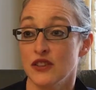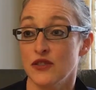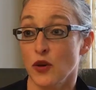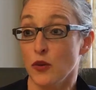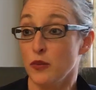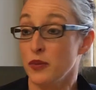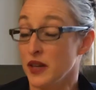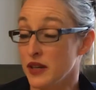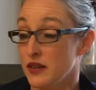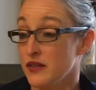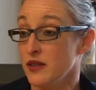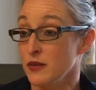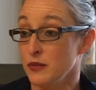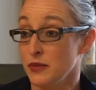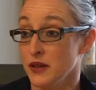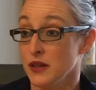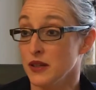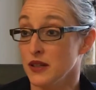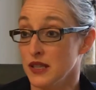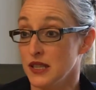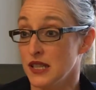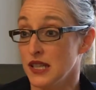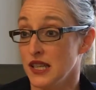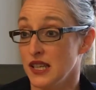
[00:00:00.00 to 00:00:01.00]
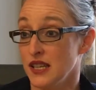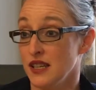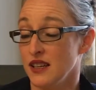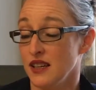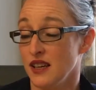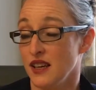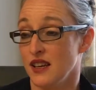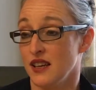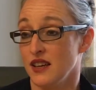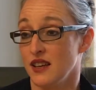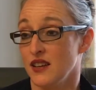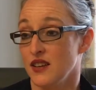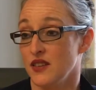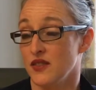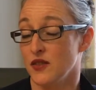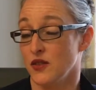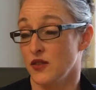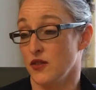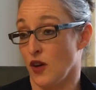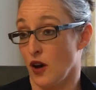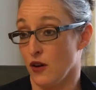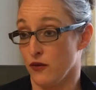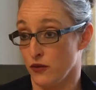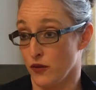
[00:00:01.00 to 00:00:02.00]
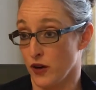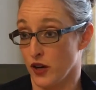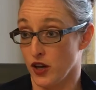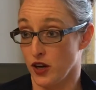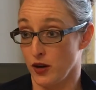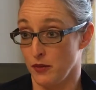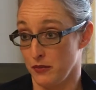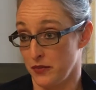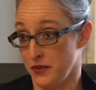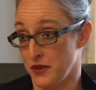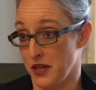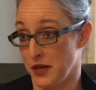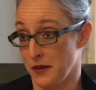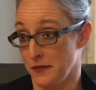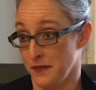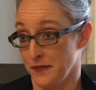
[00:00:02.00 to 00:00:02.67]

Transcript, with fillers: so Pixability is a software company.